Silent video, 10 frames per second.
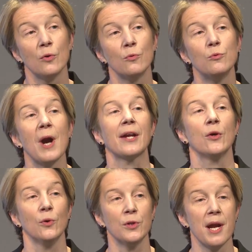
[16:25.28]

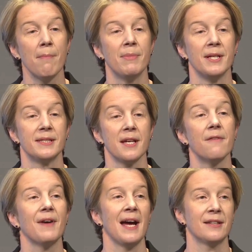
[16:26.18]
Record numbers
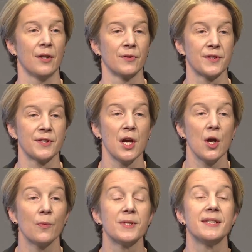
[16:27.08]
of adults
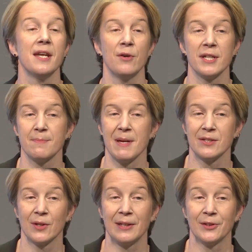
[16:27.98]
with serious
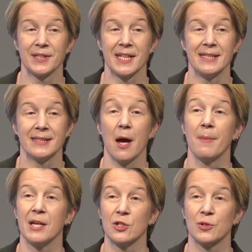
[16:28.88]
mental illnesses are
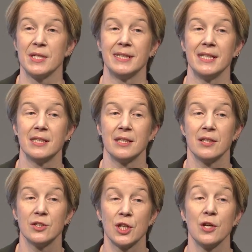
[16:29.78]
being treated
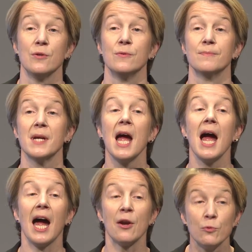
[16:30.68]
too,
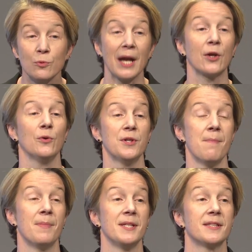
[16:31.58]
and record
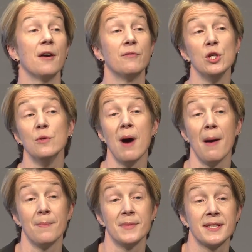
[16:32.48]
numbers of new
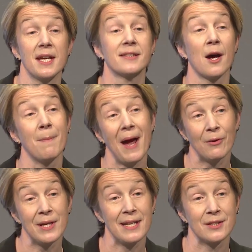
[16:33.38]
mums as our
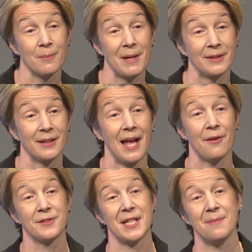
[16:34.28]
perinatal mental
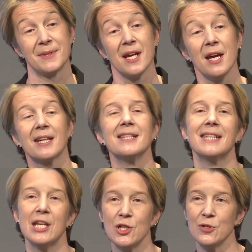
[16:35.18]
health teams
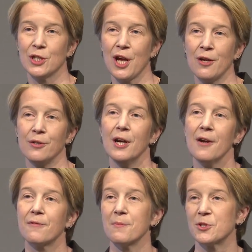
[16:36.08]
continue to go
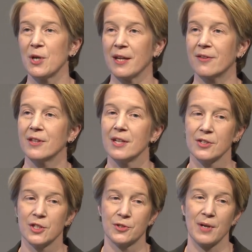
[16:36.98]
from strength
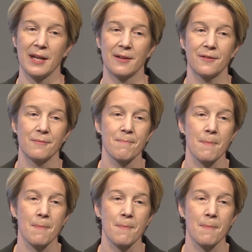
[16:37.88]
to strength.